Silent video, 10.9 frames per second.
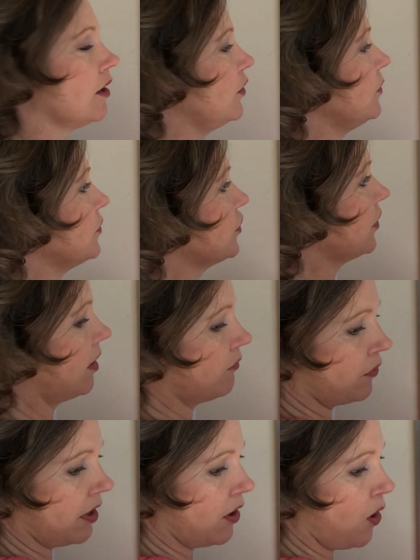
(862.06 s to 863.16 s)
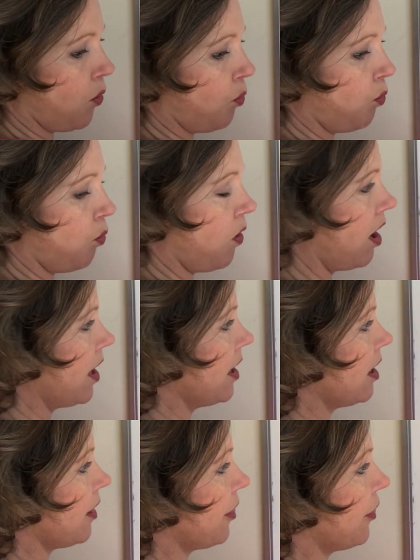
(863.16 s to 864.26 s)
You should have written
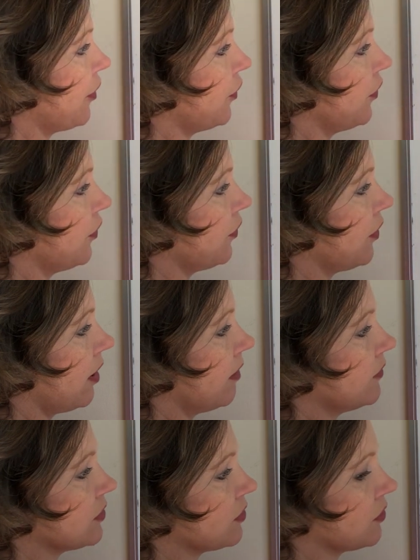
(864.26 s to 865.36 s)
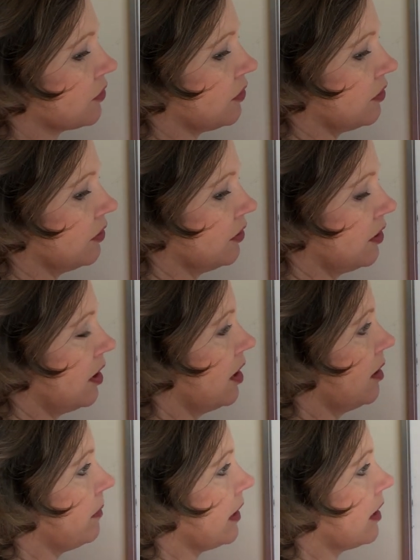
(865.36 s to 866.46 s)
1/3 of the circle,
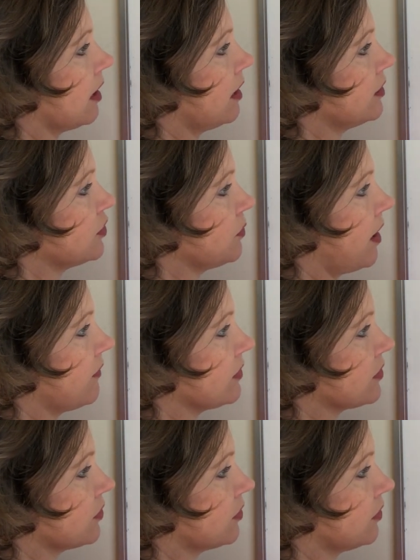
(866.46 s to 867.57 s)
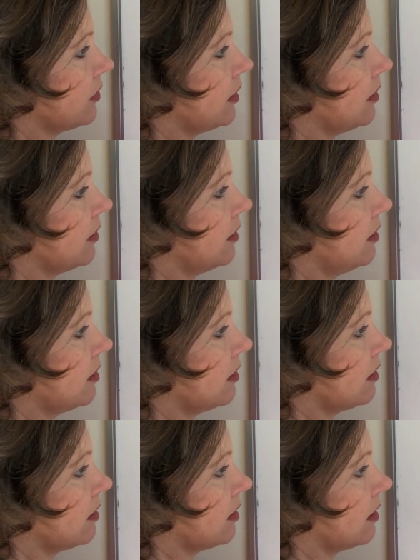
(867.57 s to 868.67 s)
because you have a circle here
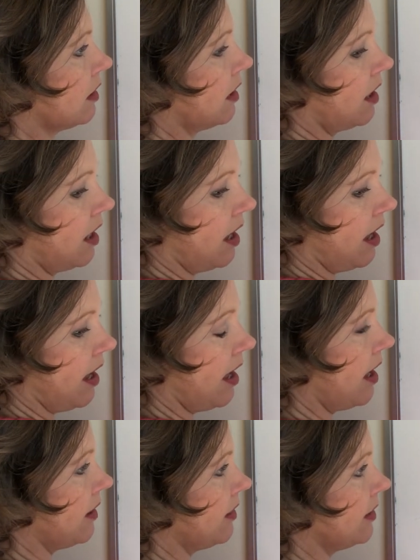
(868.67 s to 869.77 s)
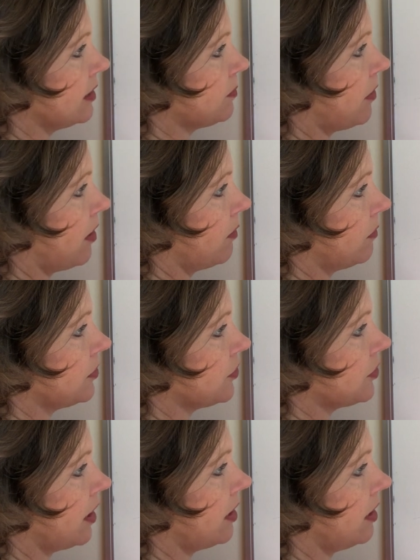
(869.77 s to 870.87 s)
and this part was
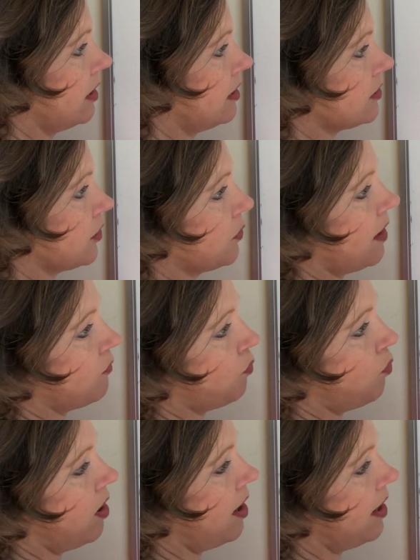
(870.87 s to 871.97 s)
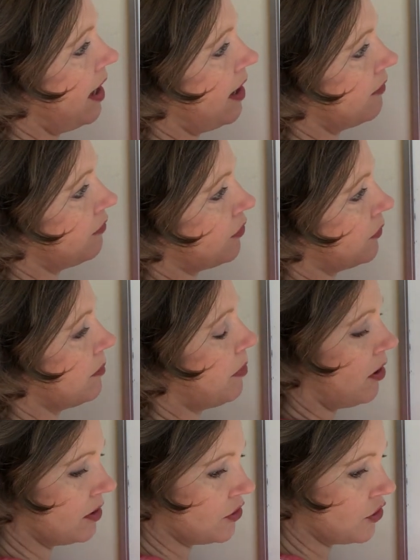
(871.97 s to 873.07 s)
shaded, so you have 1 out of 3
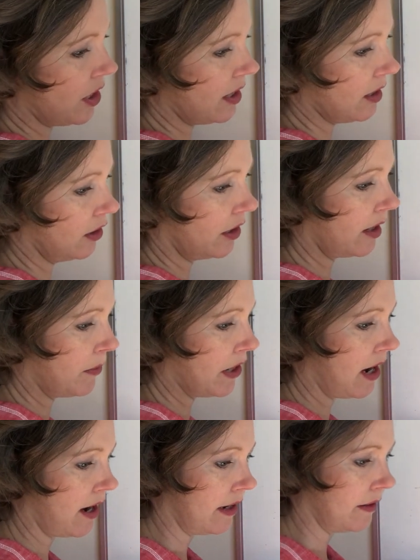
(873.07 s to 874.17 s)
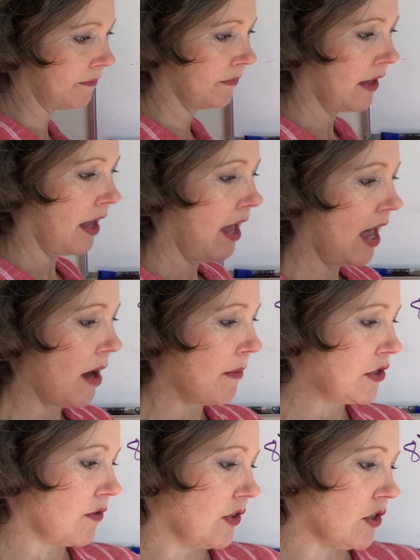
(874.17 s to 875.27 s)
parts shaded. Look at number 9. How
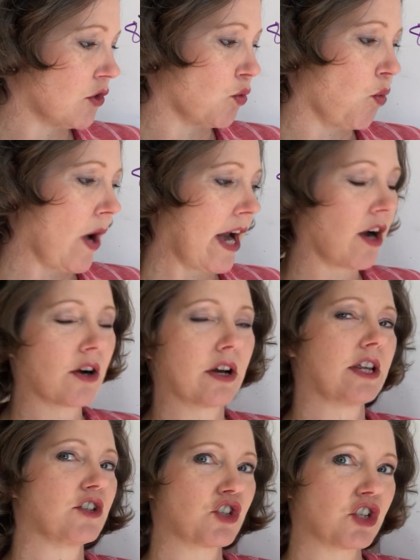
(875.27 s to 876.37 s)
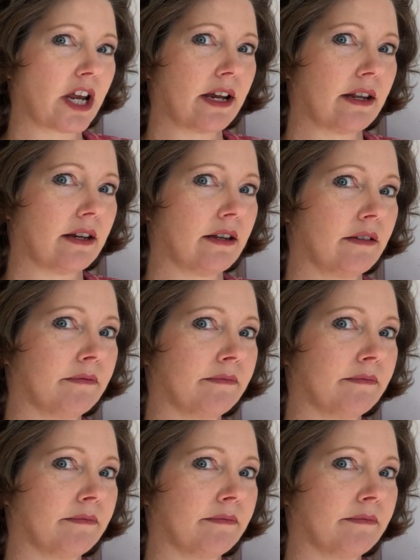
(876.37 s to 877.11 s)
much of the square is shaded?